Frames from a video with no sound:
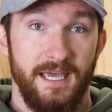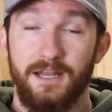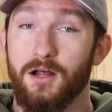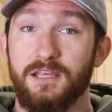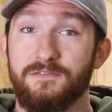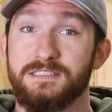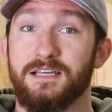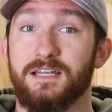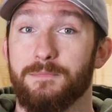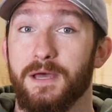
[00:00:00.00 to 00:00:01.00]
And I'll even
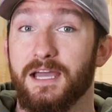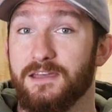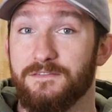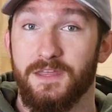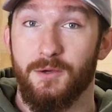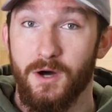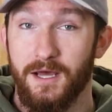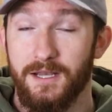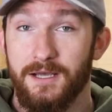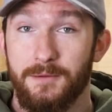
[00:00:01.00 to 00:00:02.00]
send it back if they
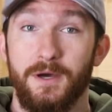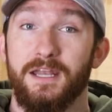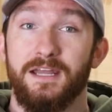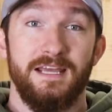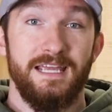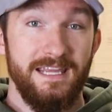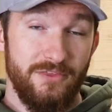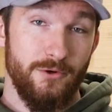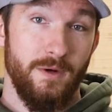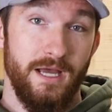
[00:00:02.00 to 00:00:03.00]
want. But
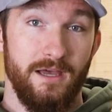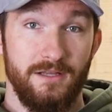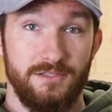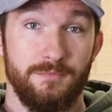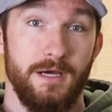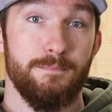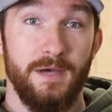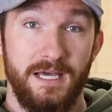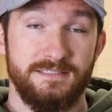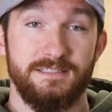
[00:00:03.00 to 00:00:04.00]
either way, I'll do my
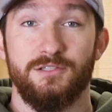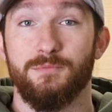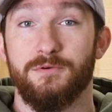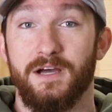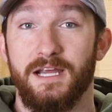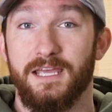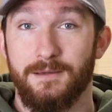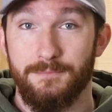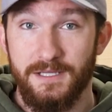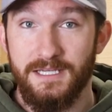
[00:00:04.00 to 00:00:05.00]
best to provide a
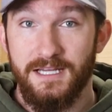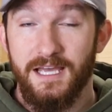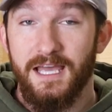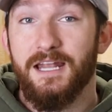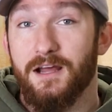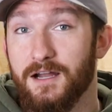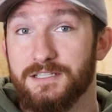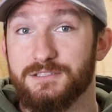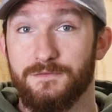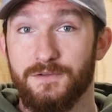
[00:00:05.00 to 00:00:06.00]
complete and
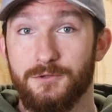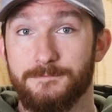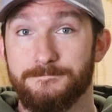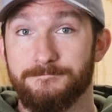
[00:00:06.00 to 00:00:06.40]
honest review.